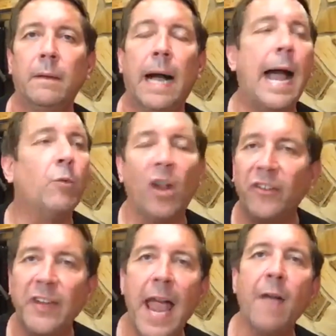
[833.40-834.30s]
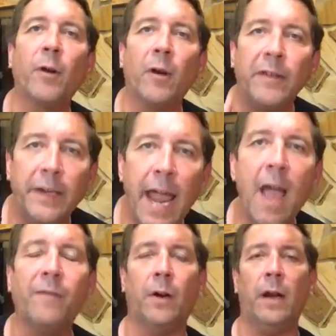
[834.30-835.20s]
I will never,
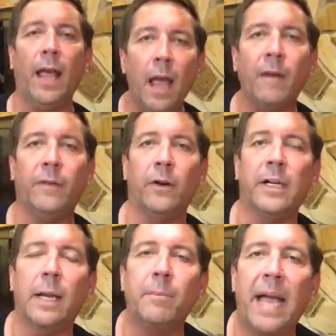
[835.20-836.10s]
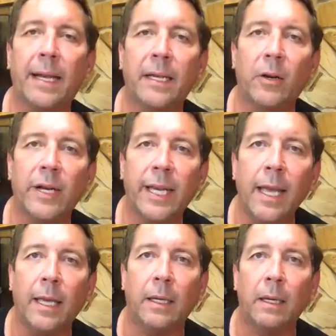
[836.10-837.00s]
never, ever come back here
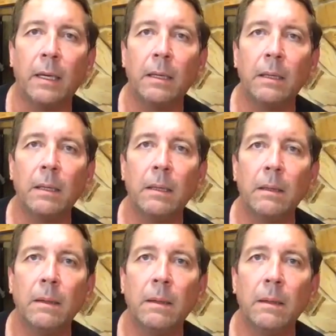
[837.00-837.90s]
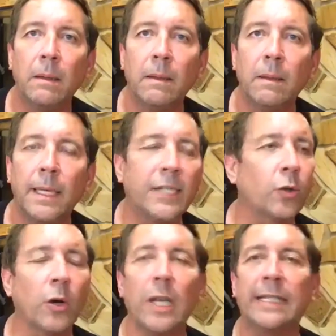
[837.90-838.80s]
again. It's
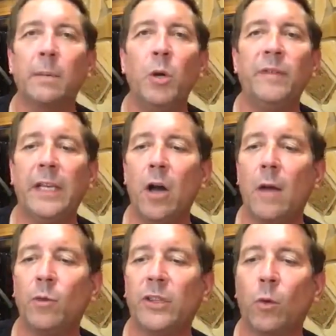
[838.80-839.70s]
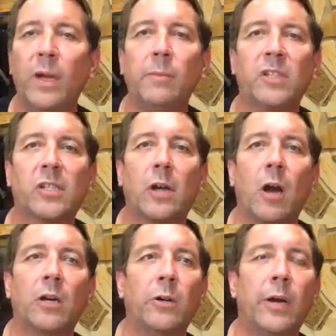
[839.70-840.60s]
sort of like the movie Gone with the Wind when
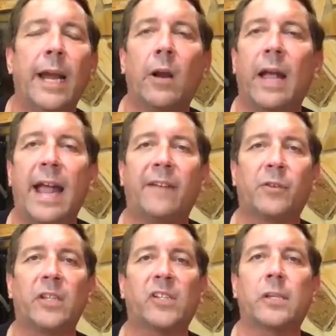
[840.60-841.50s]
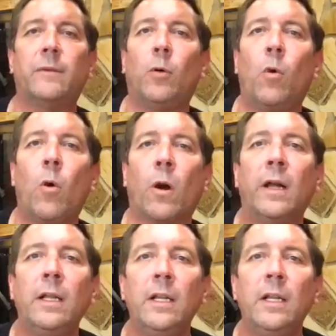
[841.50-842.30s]
Scarlett O'Hara, after the Civil War,